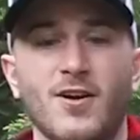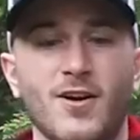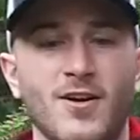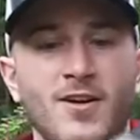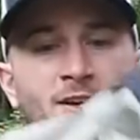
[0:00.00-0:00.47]

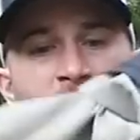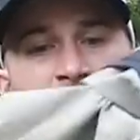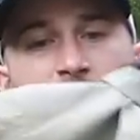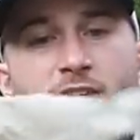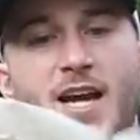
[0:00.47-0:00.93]
are,
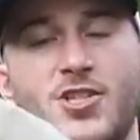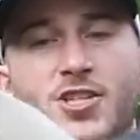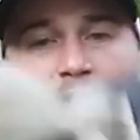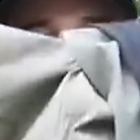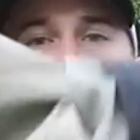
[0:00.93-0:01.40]
there's
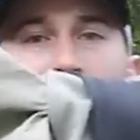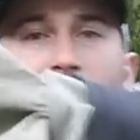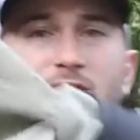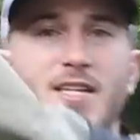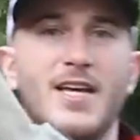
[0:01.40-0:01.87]
actually
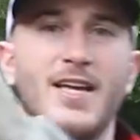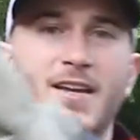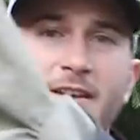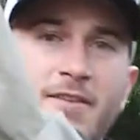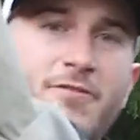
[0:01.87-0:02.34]
built-in